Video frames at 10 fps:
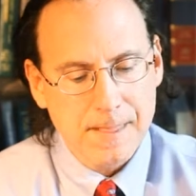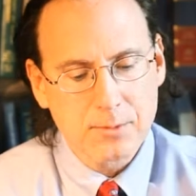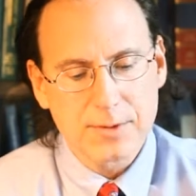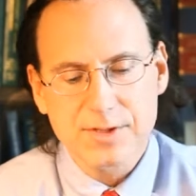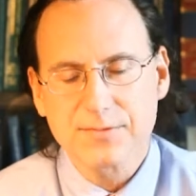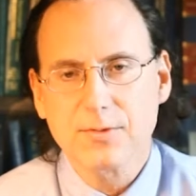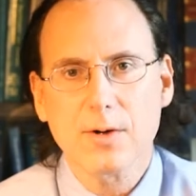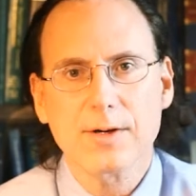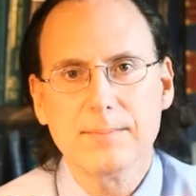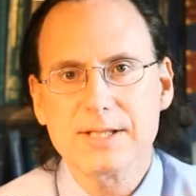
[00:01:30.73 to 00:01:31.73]
Where there's
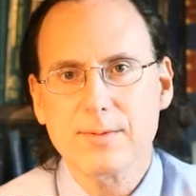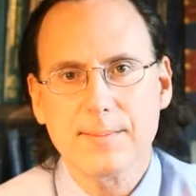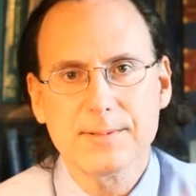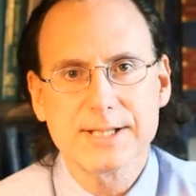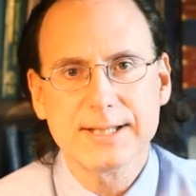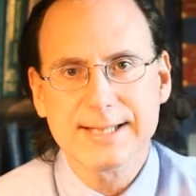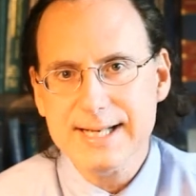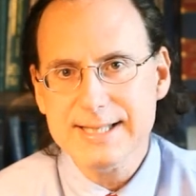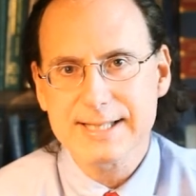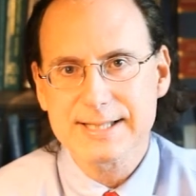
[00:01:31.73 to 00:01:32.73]
fraud or
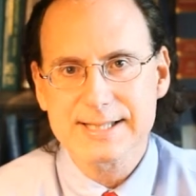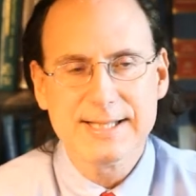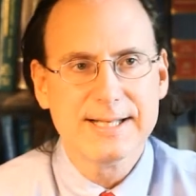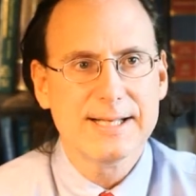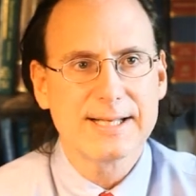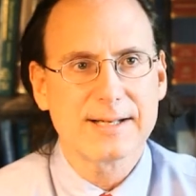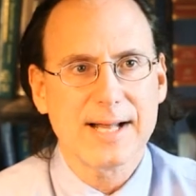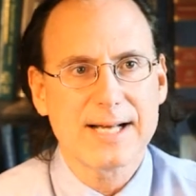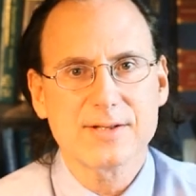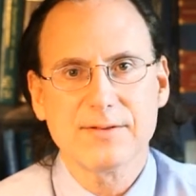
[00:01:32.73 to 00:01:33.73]
misrepresentations, it
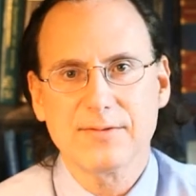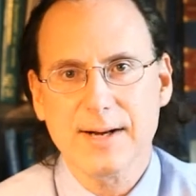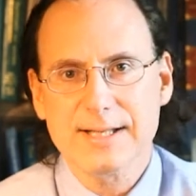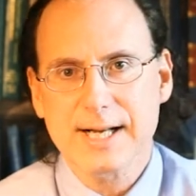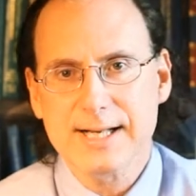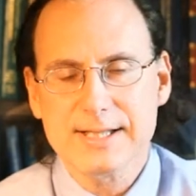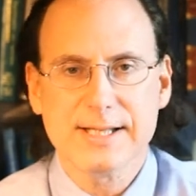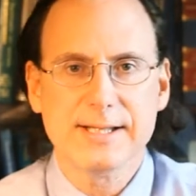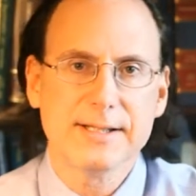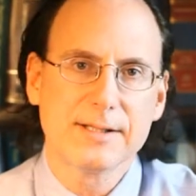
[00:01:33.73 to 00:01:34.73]
allows the
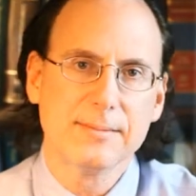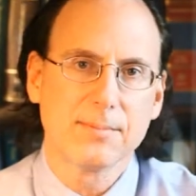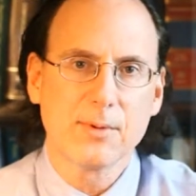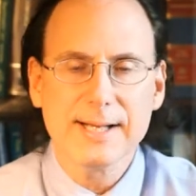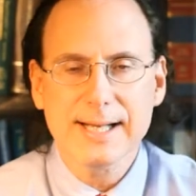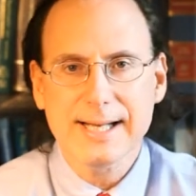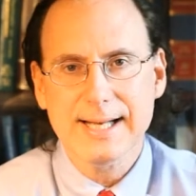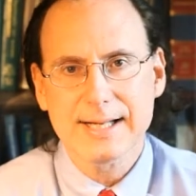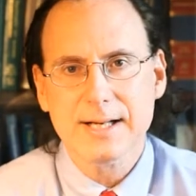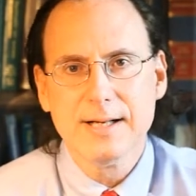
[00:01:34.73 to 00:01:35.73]
franchisee to bring
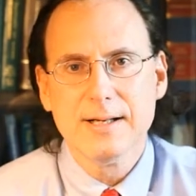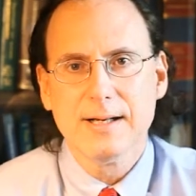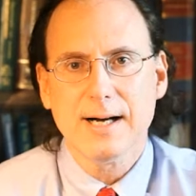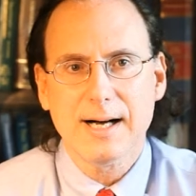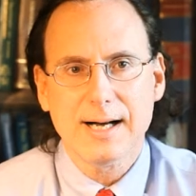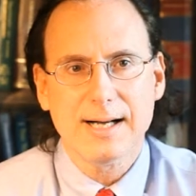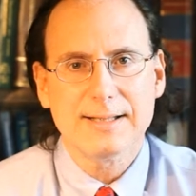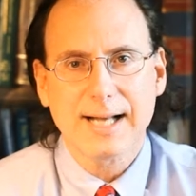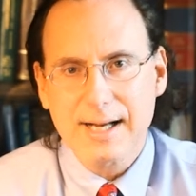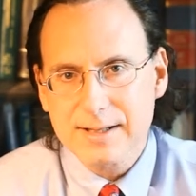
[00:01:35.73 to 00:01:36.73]
in
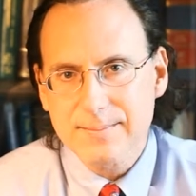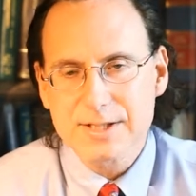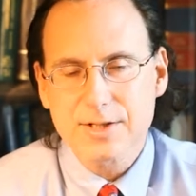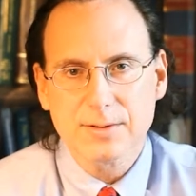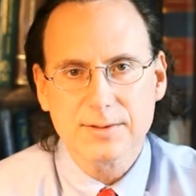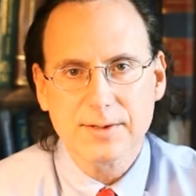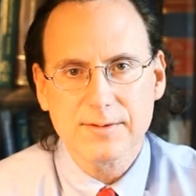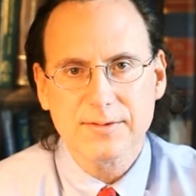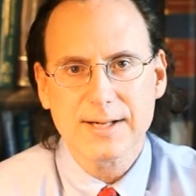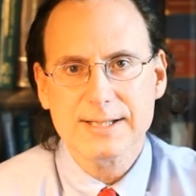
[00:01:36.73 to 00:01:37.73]
documents shown to
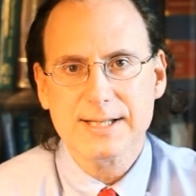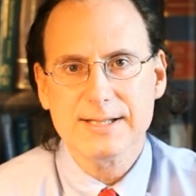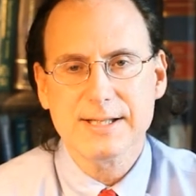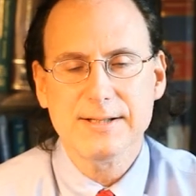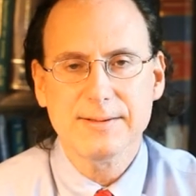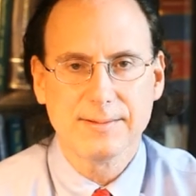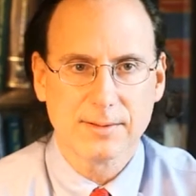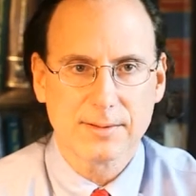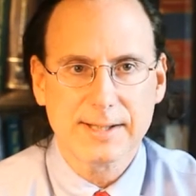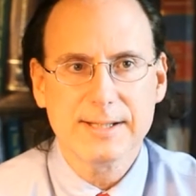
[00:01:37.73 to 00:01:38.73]
the franchisee
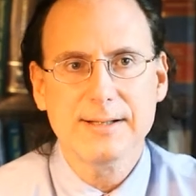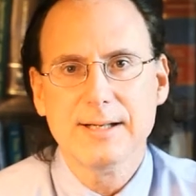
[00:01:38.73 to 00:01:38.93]
during